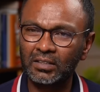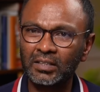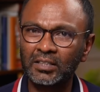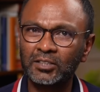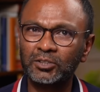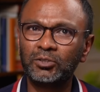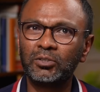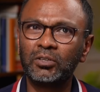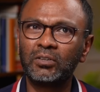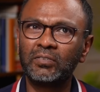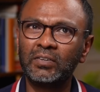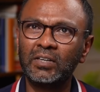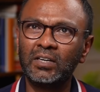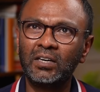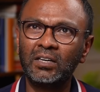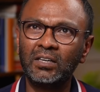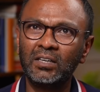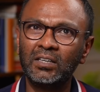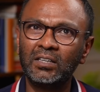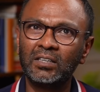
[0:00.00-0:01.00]
Yes, sure. We
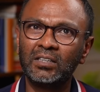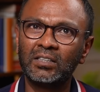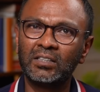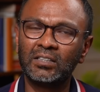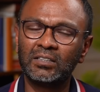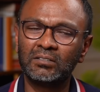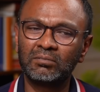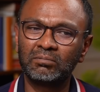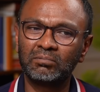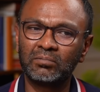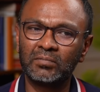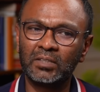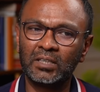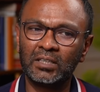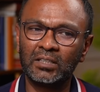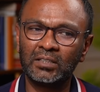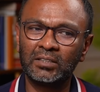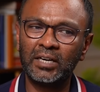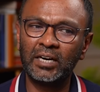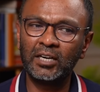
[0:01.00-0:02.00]
are in a
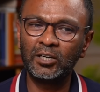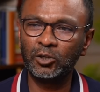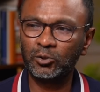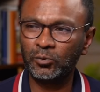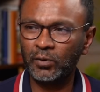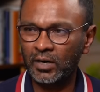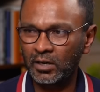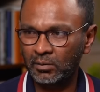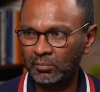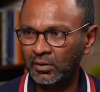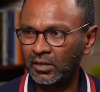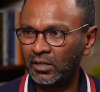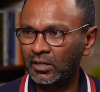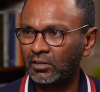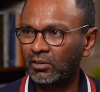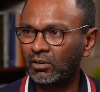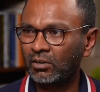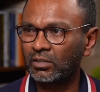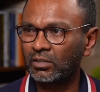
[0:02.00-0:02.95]
$10 to $20 million